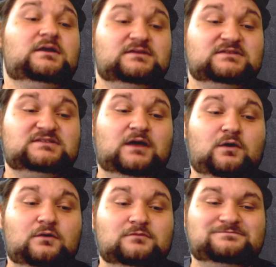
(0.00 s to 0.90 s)

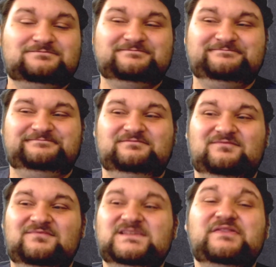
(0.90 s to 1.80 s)
So,
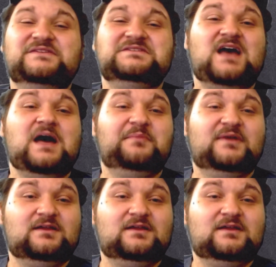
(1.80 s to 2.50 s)
to the topic.